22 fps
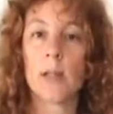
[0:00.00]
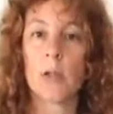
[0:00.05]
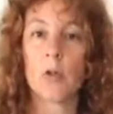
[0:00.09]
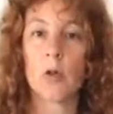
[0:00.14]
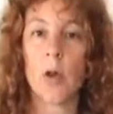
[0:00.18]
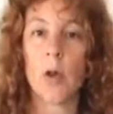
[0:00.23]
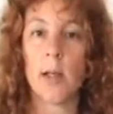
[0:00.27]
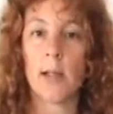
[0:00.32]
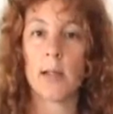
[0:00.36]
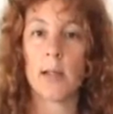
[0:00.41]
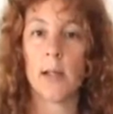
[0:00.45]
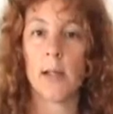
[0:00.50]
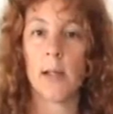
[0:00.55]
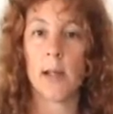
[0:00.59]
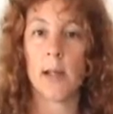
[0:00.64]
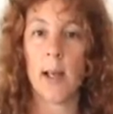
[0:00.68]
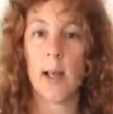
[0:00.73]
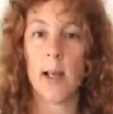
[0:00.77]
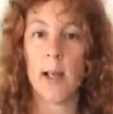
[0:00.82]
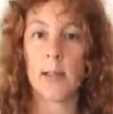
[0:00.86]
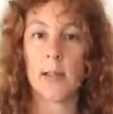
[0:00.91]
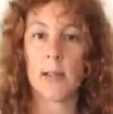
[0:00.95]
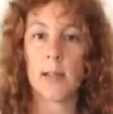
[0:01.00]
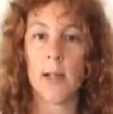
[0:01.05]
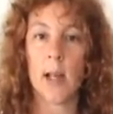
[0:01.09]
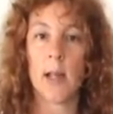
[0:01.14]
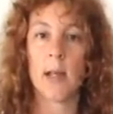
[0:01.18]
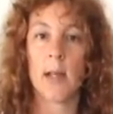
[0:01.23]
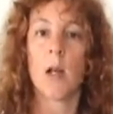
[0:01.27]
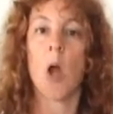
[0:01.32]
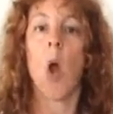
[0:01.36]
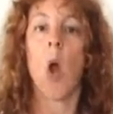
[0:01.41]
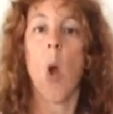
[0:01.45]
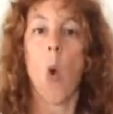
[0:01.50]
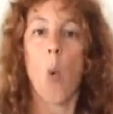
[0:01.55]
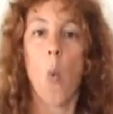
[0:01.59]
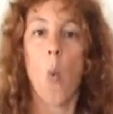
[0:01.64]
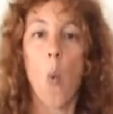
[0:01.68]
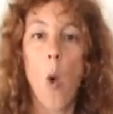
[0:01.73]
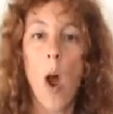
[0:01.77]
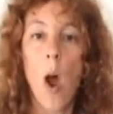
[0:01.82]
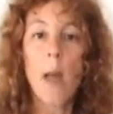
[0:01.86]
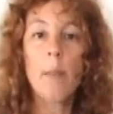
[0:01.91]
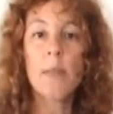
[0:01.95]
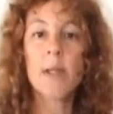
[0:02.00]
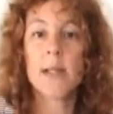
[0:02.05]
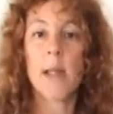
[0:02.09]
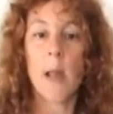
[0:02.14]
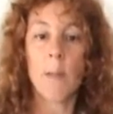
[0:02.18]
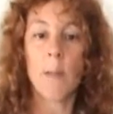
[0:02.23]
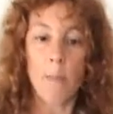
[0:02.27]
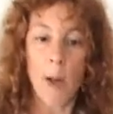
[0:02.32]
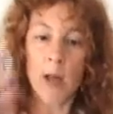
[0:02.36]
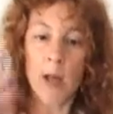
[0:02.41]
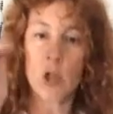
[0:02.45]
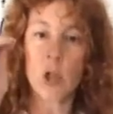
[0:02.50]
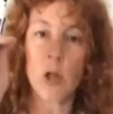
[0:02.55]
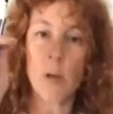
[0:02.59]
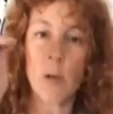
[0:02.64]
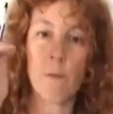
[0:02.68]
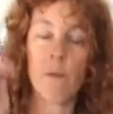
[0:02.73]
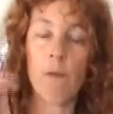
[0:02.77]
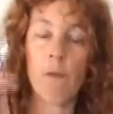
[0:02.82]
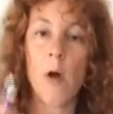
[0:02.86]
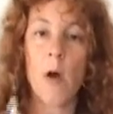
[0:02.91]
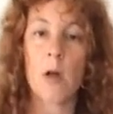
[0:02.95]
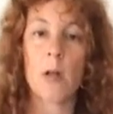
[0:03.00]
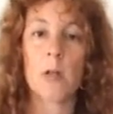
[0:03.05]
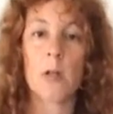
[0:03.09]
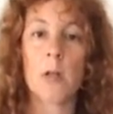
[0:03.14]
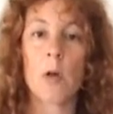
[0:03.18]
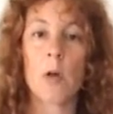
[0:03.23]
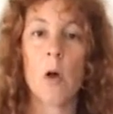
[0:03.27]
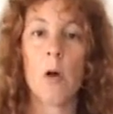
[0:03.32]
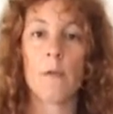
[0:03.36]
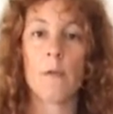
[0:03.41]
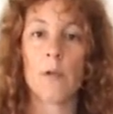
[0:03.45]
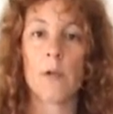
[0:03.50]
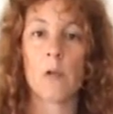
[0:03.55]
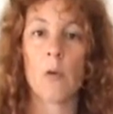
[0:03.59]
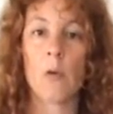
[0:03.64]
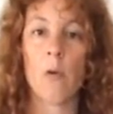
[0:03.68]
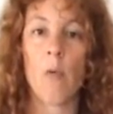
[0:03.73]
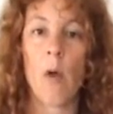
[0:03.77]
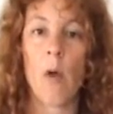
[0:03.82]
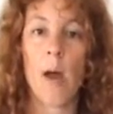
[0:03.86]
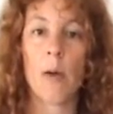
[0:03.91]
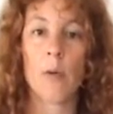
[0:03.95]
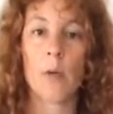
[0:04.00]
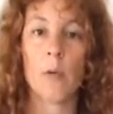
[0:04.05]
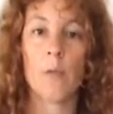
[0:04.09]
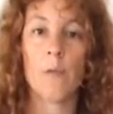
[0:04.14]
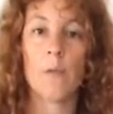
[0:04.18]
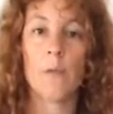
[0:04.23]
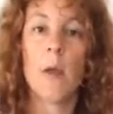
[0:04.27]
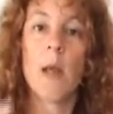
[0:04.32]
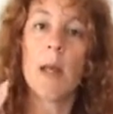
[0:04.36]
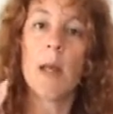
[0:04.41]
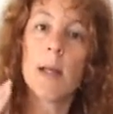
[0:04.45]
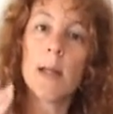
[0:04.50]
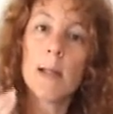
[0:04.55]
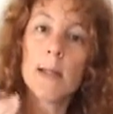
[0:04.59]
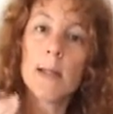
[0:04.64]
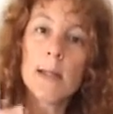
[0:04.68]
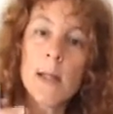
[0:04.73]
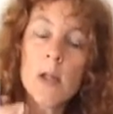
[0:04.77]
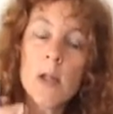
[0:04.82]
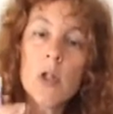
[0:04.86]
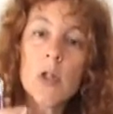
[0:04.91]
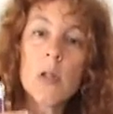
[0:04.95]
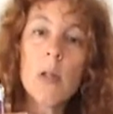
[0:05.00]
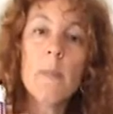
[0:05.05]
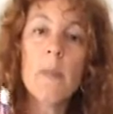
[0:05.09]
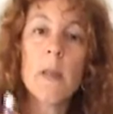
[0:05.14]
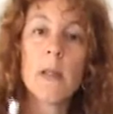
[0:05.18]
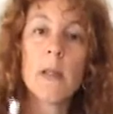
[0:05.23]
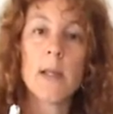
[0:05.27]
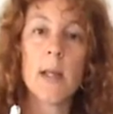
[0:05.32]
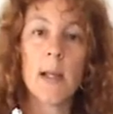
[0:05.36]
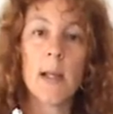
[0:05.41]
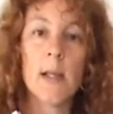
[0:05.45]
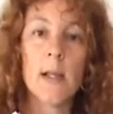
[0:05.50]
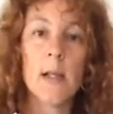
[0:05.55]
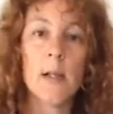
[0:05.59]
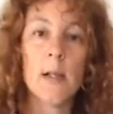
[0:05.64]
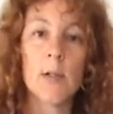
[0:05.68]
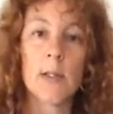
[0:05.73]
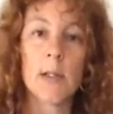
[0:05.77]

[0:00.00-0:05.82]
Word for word: straight in a handstand? Why must they punch up fast after a round off? Teach them the technical